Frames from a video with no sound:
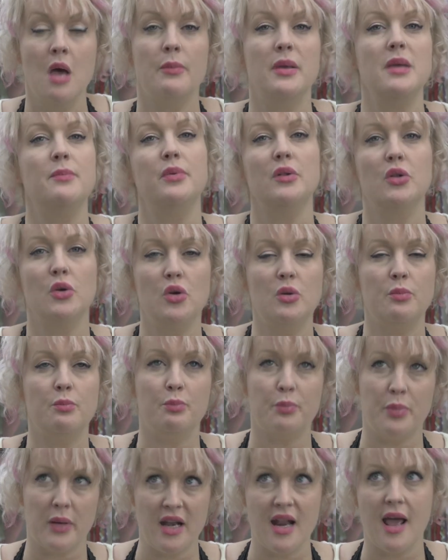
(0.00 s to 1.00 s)
people who'd
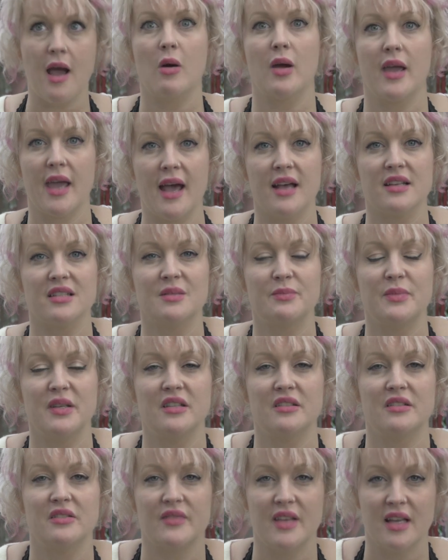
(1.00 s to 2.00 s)
been outcast
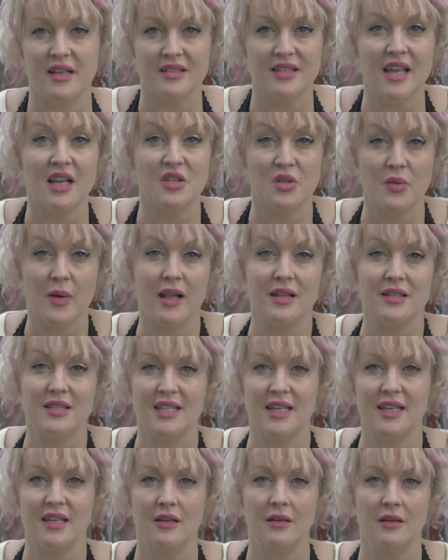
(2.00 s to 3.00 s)
because of their
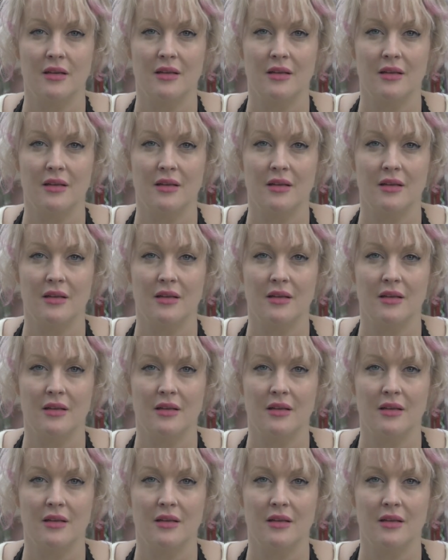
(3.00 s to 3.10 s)
sexuality.